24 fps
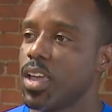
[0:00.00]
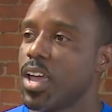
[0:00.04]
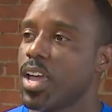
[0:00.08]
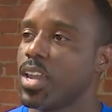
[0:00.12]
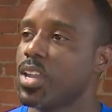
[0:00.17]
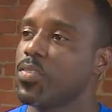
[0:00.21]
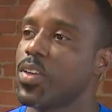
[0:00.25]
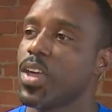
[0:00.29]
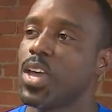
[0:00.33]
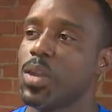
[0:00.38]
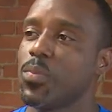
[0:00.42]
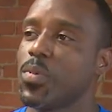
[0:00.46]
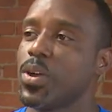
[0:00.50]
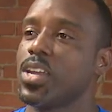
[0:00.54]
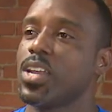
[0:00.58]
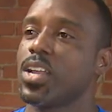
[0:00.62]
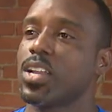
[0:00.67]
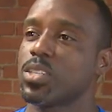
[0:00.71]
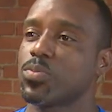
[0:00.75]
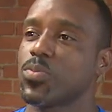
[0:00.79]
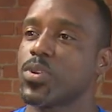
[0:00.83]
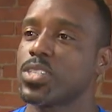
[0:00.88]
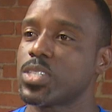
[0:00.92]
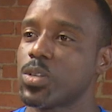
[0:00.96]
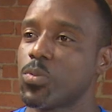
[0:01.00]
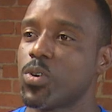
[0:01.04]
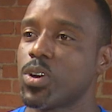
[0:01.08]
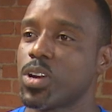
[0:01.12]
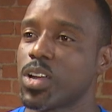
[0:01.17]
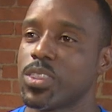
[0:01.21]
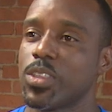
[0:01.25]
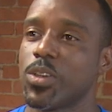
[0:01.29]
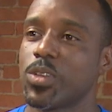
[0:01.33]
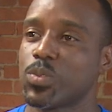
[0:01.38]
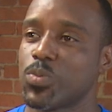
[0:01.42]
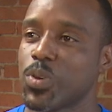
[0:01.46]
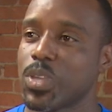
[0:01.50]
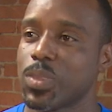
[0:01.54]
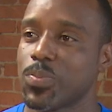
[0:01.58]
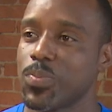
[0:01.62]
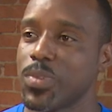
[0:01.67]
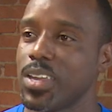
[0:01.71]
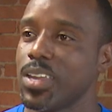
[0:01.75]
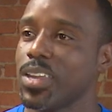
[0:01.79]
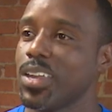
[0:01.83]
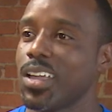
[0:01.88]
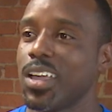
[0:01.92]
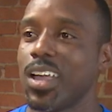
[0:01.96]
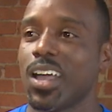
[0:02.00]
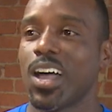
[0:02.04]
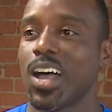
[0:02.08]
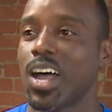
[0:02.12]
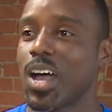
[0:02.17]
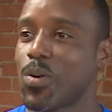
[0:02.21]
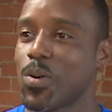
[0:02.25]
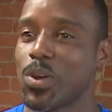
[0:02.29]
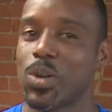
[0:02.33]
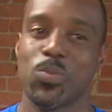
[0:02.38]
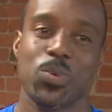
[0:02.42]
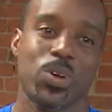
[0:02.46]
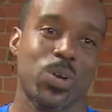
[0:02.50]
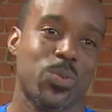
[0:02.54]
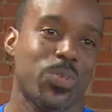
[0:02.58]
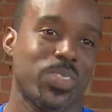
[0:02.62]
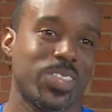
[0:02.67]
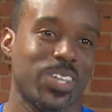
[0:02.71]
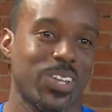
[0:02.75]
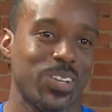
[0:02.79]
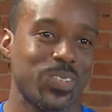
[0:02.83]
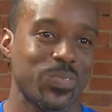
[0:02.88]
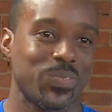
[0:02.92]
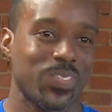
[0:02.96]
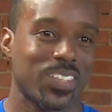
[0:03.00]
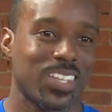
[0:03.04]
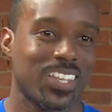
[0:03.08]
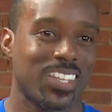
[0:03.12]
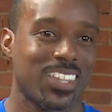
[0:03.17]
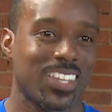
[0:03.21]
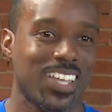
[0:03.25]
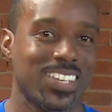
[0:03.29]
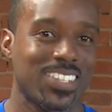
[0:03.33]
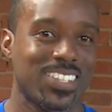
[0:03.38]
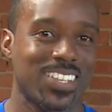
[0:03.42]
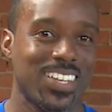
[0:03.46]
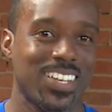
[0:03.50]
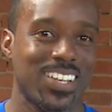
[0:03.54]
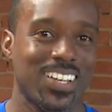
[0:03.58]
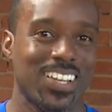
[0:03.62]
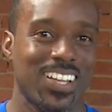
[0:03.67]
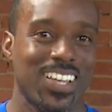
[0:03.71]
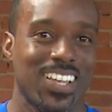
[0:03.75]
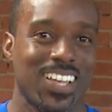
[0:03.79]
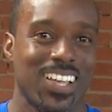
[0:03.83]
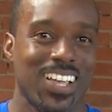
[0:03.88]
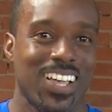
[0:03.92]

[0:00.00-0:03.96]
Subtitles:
And if anybody else wants to work on those with me, I want to work with you. That's it.